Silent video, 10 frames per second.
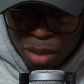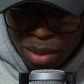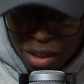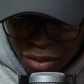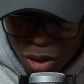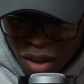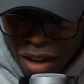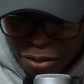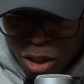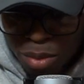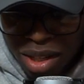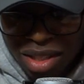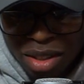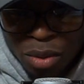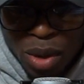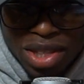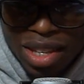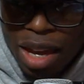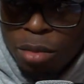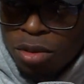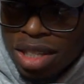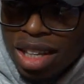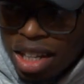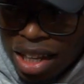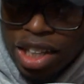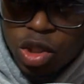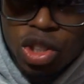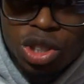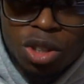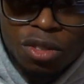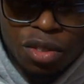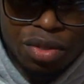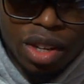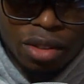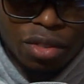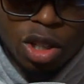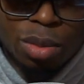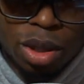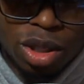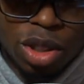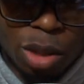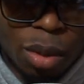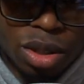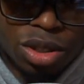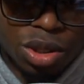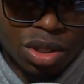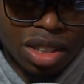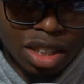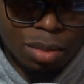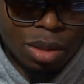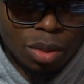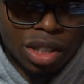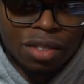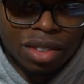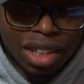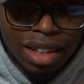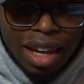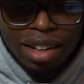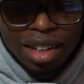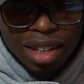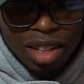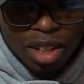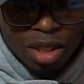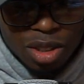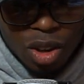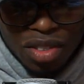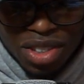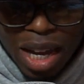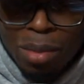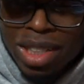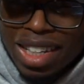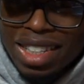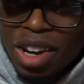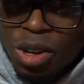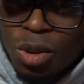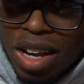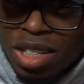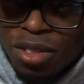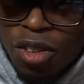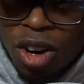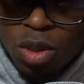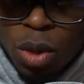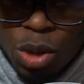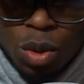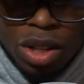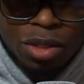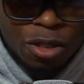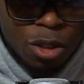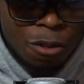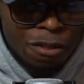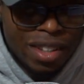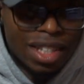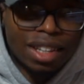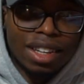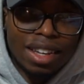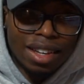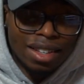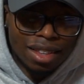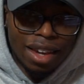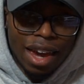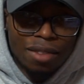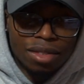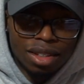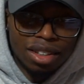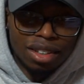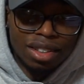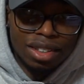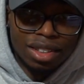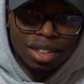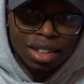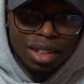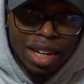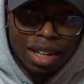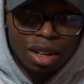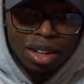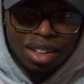be difficult at first because the way this game moves, it's not like a traditional, you know, first person or third person shooter. It's a little bit more different than that. So there's not much I can tell you as far as what you can do physically in the game to get